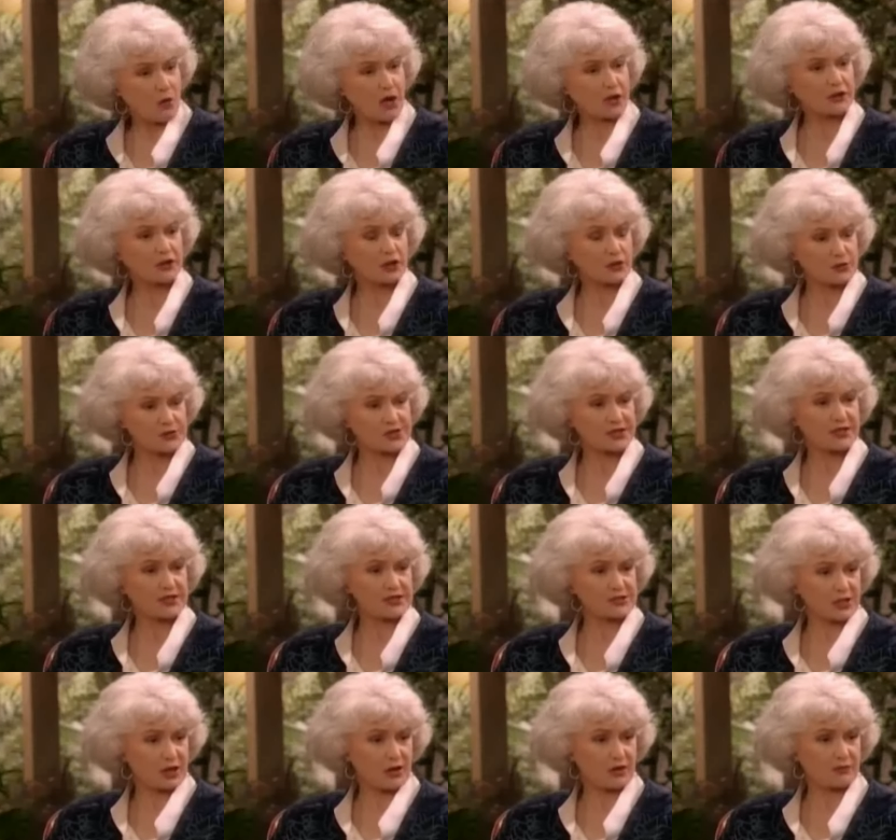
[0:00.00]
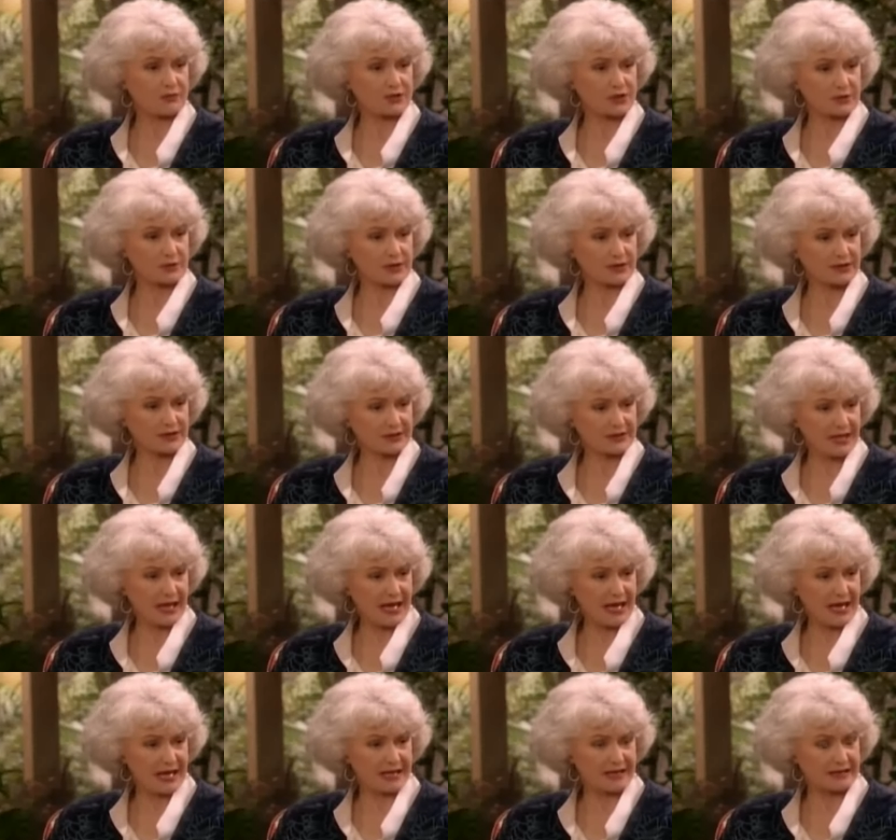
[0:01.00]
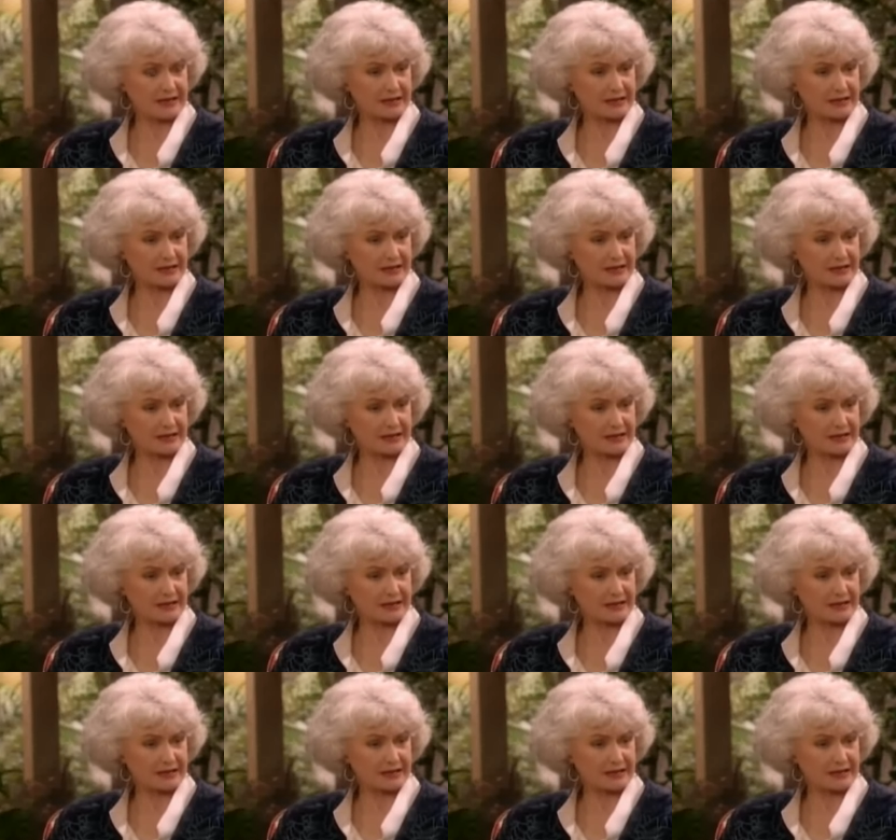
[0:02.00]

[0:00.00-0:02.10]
one lucid is home during the day.